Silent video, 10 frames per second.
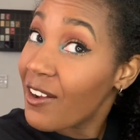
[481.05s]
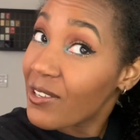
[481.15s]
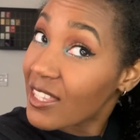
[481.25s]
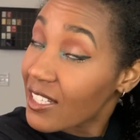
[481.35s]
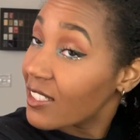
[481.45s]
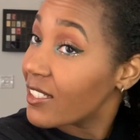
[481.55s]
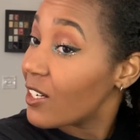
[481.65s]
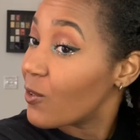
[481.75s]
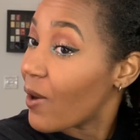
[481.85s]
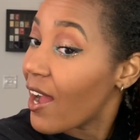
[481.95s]
with the
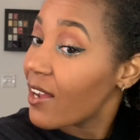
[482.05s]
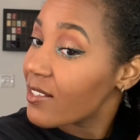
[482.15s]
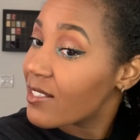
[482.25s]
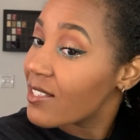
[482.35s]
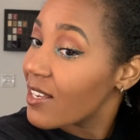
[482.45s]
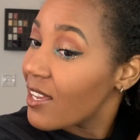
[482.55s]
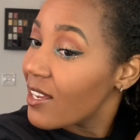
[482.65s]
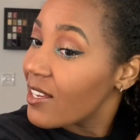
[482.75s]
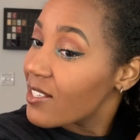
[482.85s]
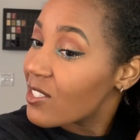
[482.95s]
clear wax,
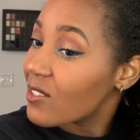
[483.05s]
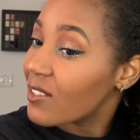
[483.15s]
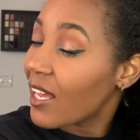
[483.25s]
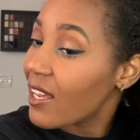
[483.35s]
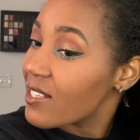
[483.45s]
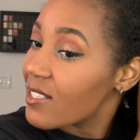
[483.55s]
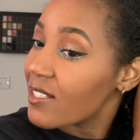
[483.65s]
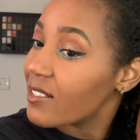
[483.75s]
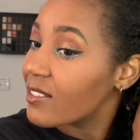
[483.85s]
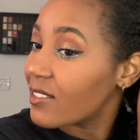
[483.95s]
so that is
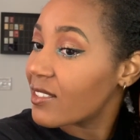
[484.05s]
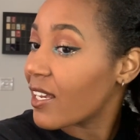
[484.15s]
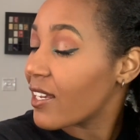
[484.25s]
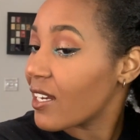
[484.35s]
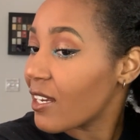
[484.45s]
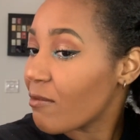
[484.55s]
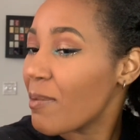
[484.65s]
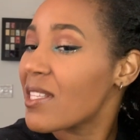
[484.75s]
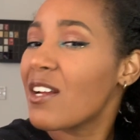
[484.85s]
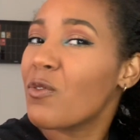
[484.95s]
exciting.
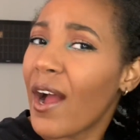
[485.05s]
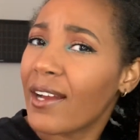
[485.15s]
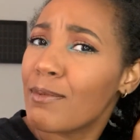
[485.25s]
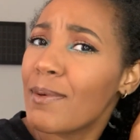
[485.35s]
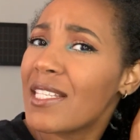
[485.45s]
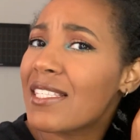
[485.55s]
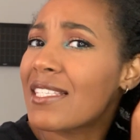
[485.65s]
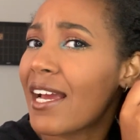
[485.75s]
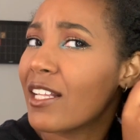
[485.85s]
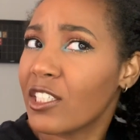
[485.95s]
Maybe it's not wax, maybe it's
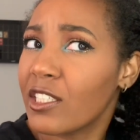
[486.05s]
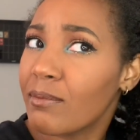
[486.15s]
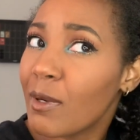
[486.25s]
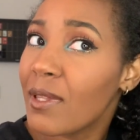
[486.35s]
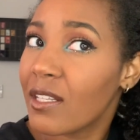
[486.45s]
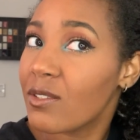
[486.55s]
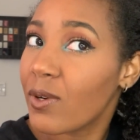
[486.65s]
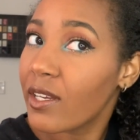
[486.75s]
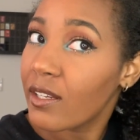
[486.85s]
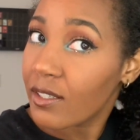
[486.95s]
styler, maybe that's
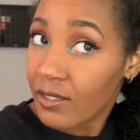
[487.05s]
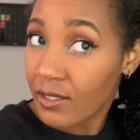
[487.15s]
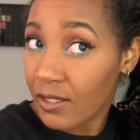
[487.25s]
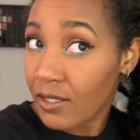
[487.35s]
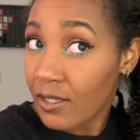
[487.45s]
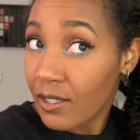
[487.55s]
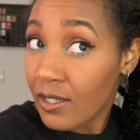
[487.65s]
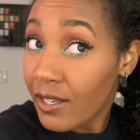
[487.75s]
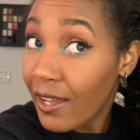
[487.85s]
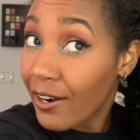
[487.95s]
why,
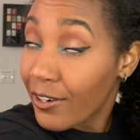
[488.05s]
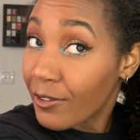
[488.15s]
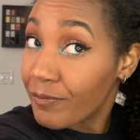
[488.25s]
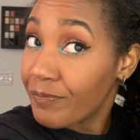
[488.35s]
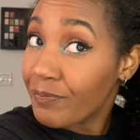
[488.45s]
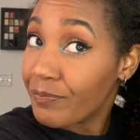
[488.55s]
I don't know.